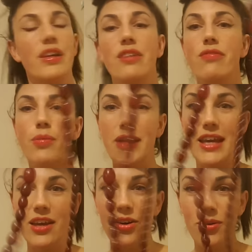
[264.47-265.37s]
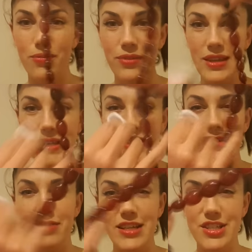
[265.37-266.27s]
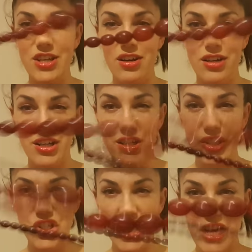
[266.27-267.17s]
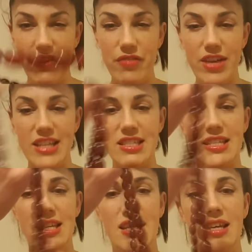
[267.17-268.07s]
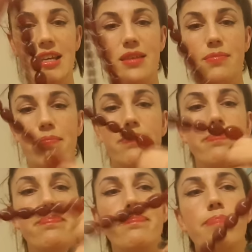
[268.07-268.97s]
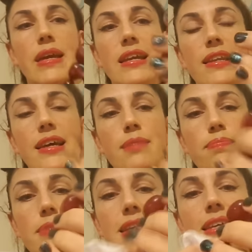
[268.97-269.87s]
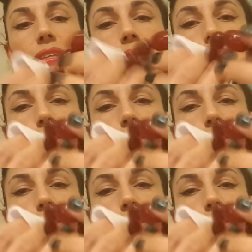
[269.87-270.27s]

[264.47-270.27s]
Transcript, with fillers: I'm going to rub it here on these lovely dark cherry red Bakelite beads